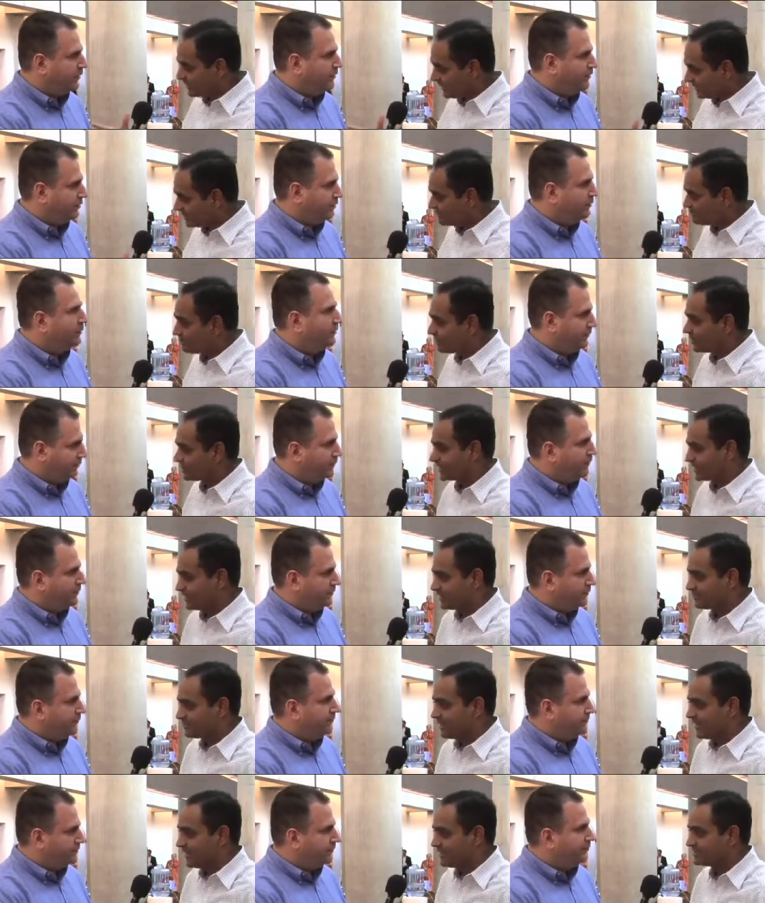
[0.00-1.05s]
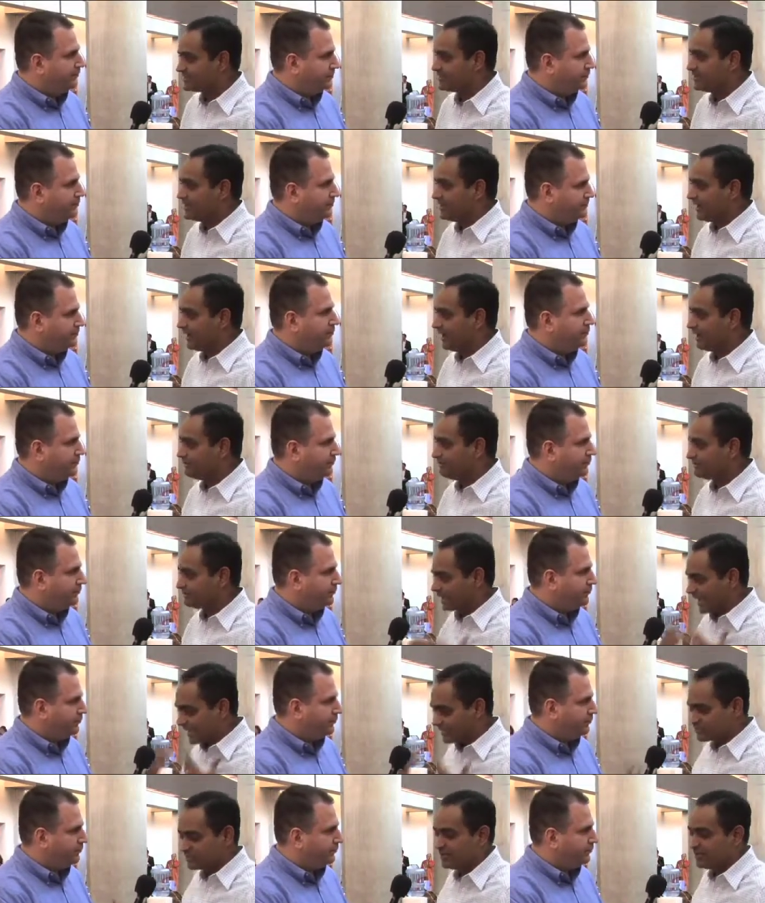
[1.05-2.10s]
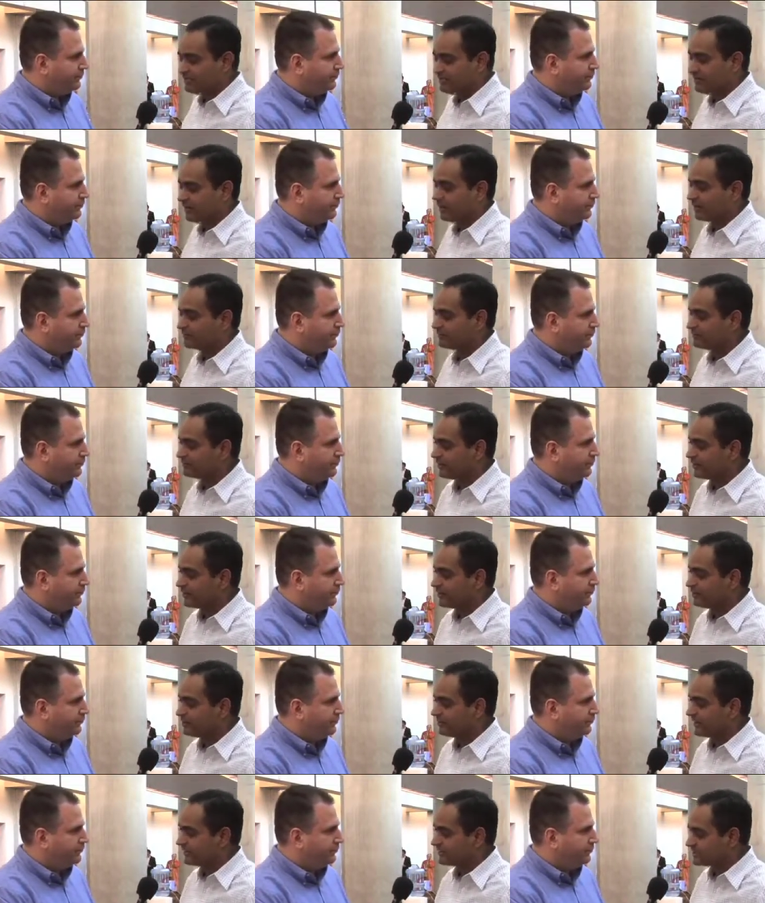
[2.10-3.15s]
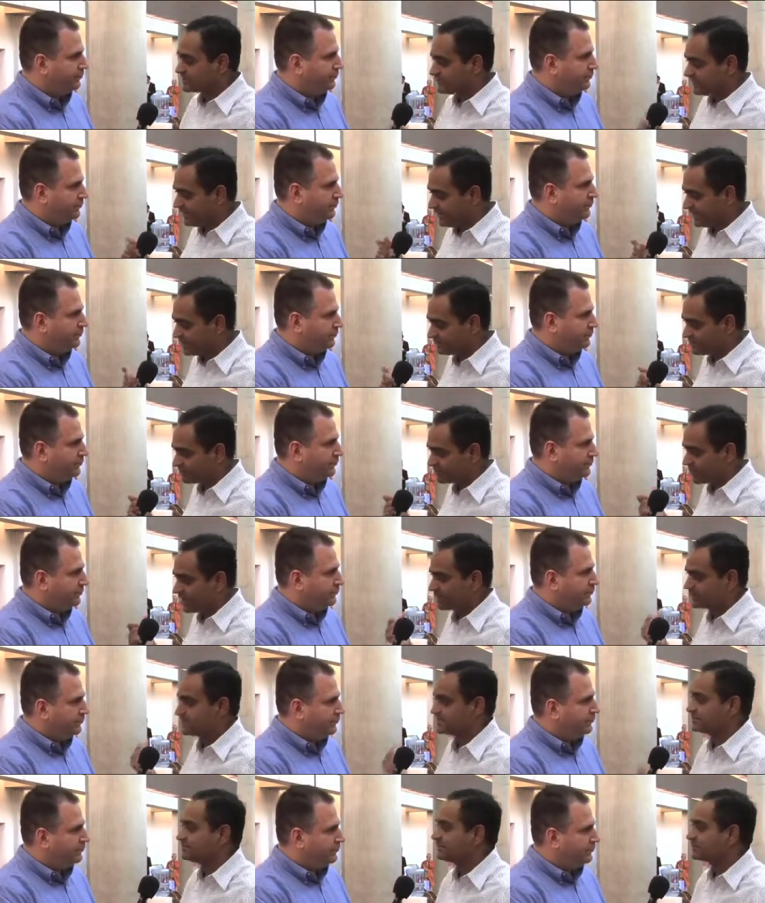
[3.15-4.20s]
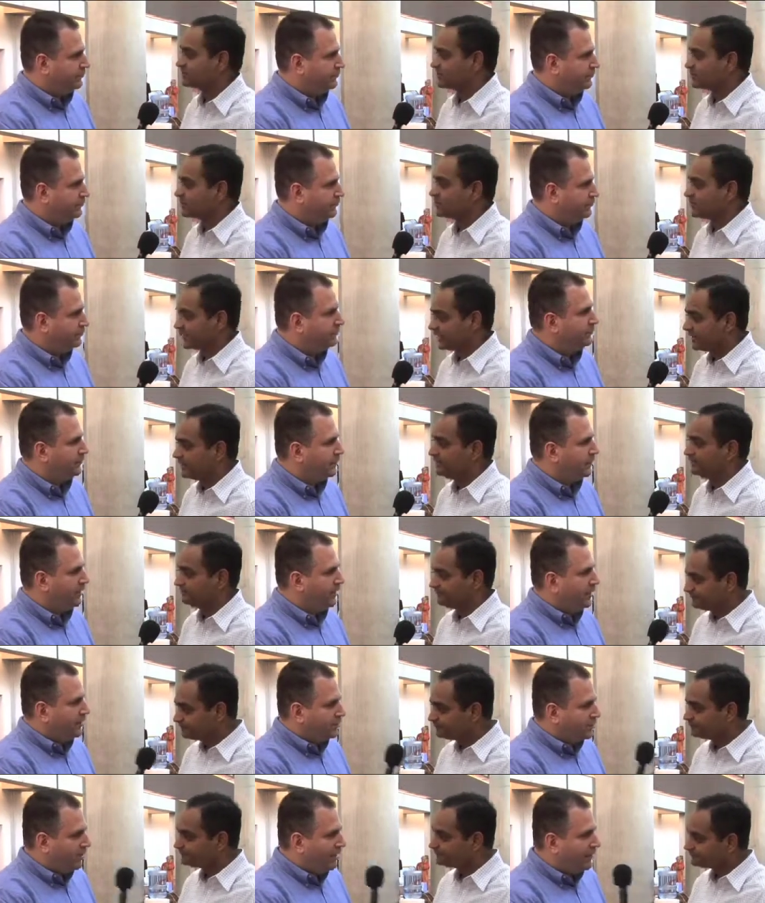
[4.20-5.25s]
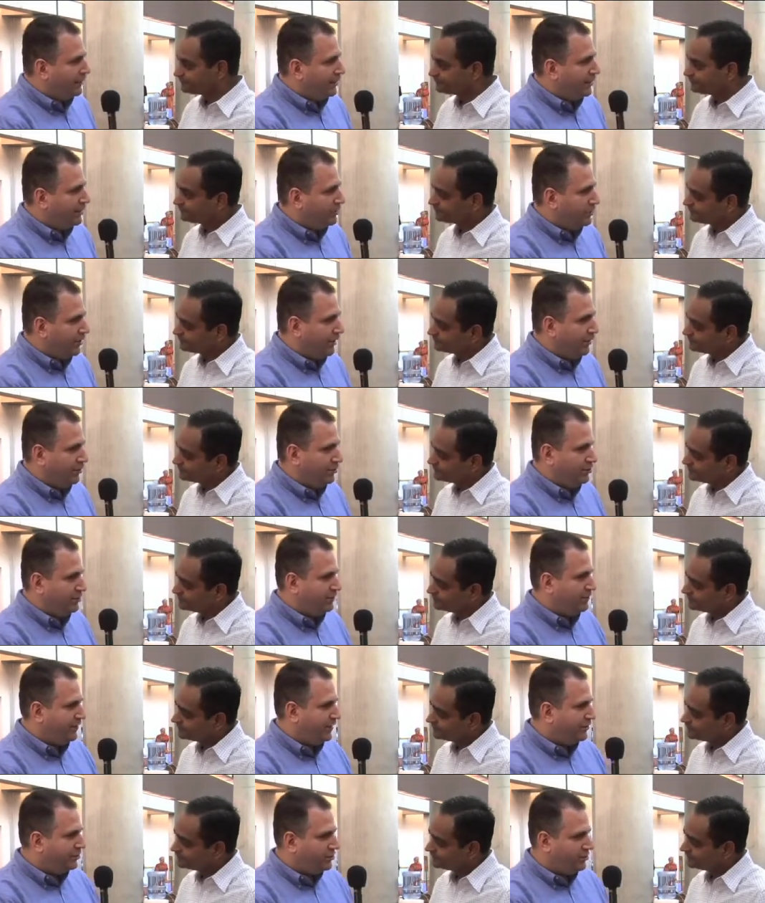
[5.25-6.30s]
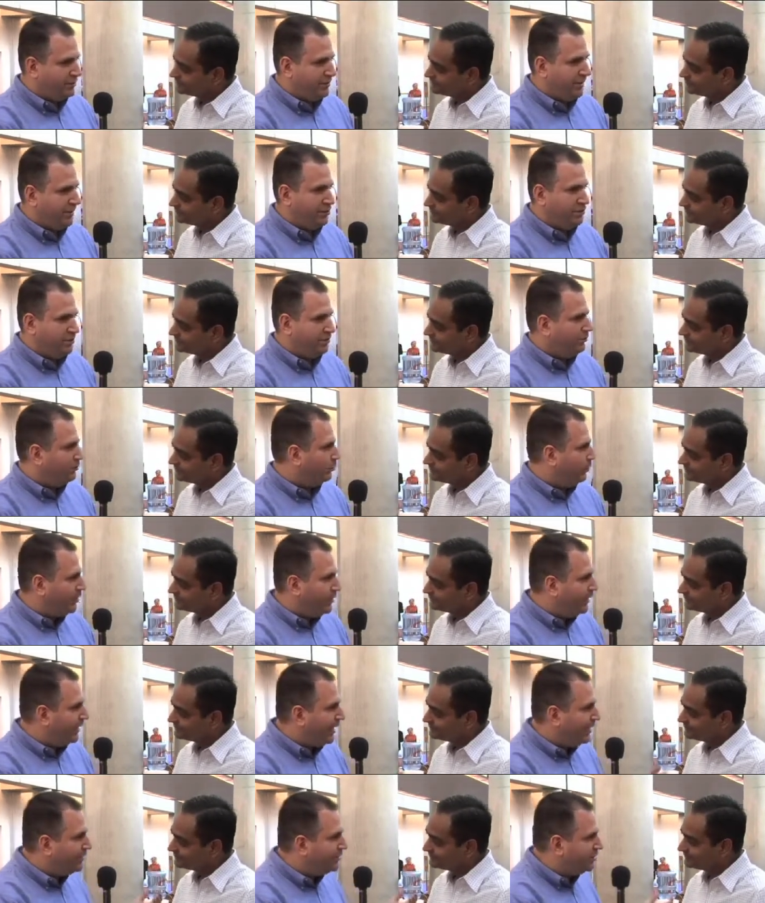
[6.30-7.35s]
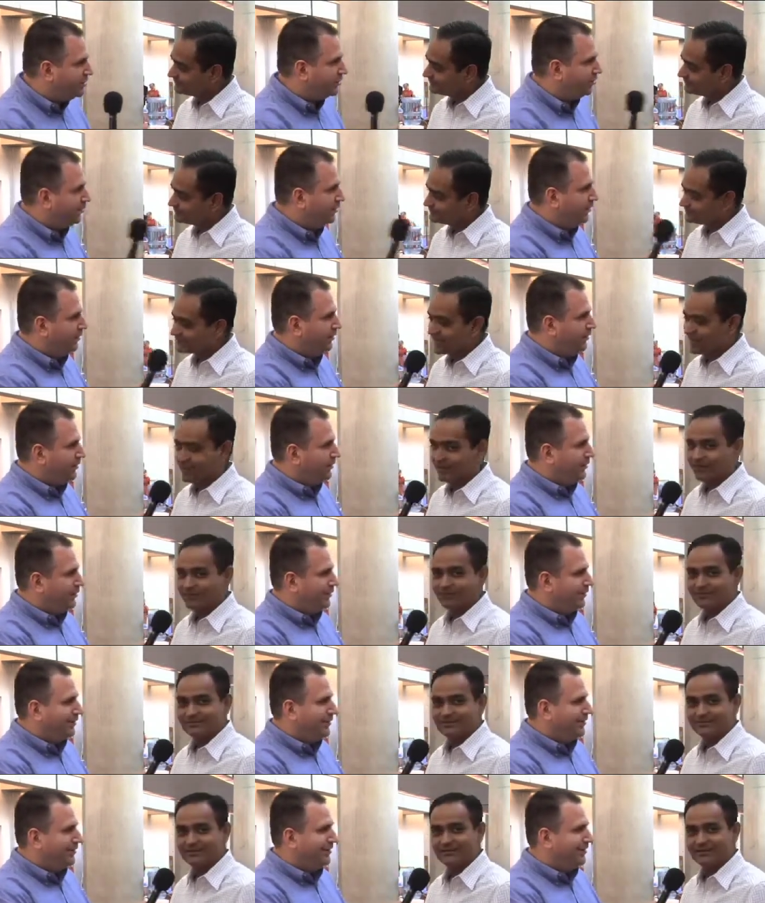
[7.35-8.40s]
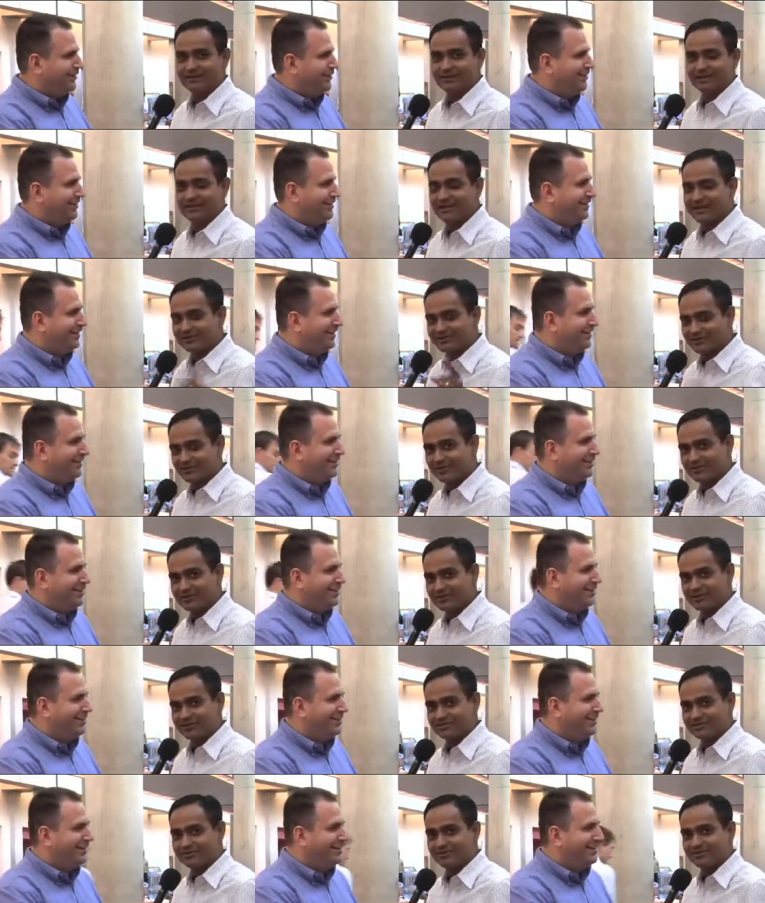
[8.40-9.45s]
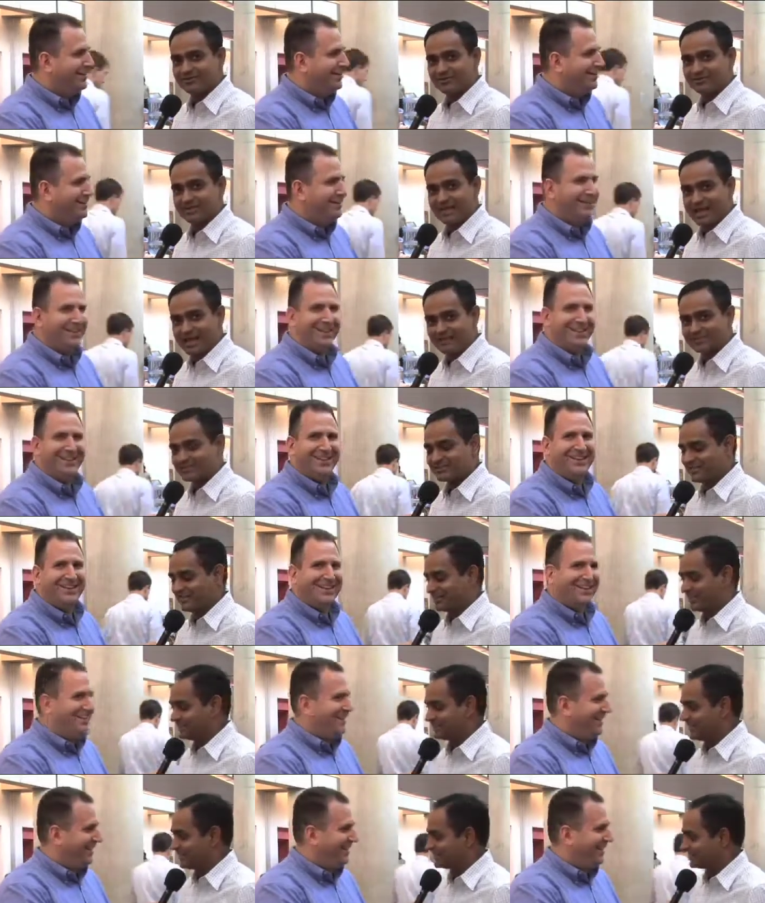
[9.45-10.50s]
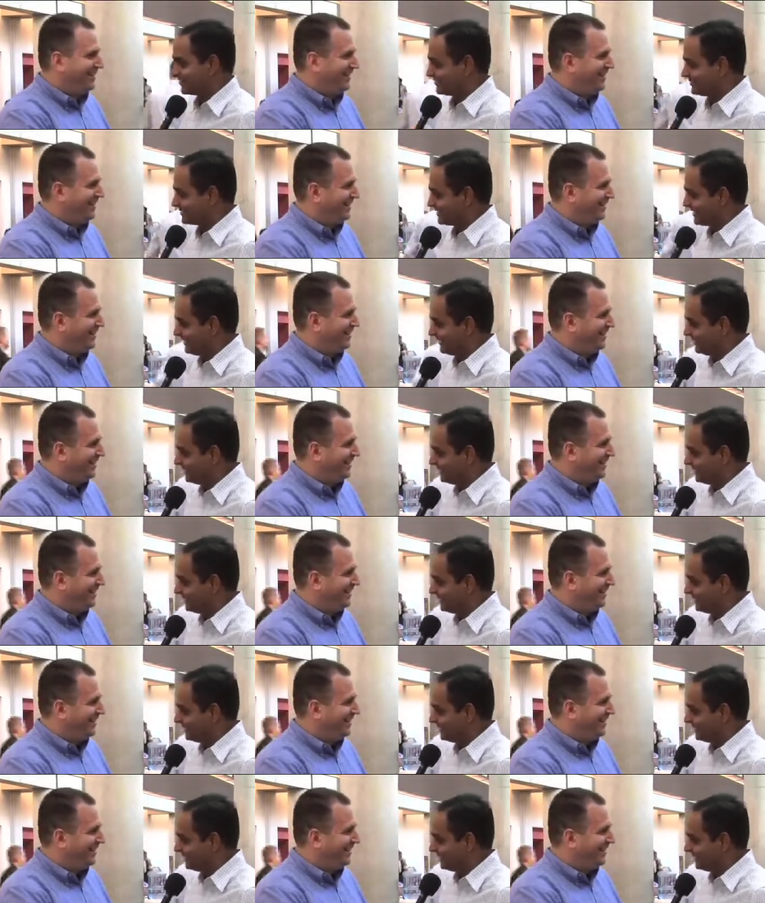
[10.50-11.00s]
Speaker 1: like your book and otherwise um, actually are very good at speeding up the process much more quickly.
Speaker 2: So Avinash, uh, you just finished the session. Where are you headed to?
Speaker 1: Oh, I think I might go to this Google Dance thing. I'm not sure if it's any